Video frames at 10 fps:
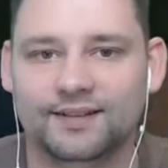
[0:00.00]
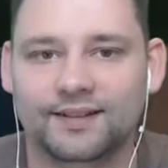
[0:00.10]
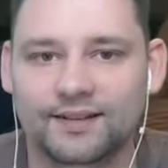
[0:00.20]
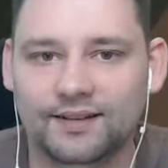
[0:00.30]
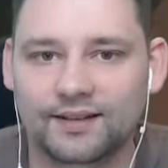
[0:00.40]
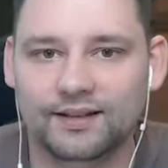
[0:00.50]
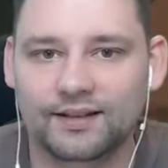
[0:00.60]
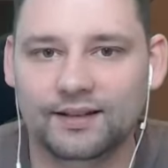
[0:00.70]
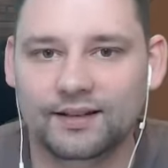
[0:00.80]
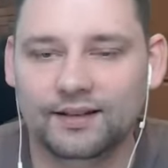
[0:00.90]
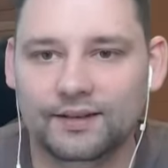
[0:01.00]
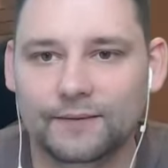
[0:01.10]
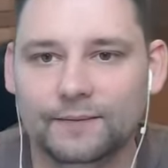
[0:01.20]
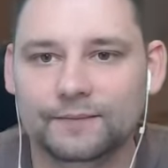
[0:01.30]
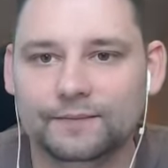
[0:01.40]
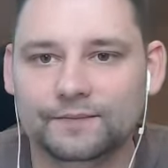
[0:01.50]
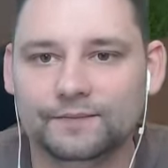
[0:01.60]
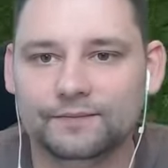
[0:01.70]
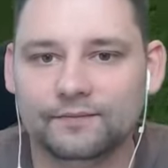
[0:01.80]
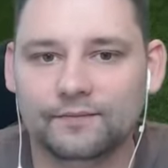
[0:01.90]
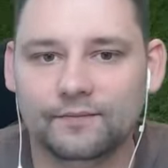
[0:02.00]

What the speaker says: Nobody speaks.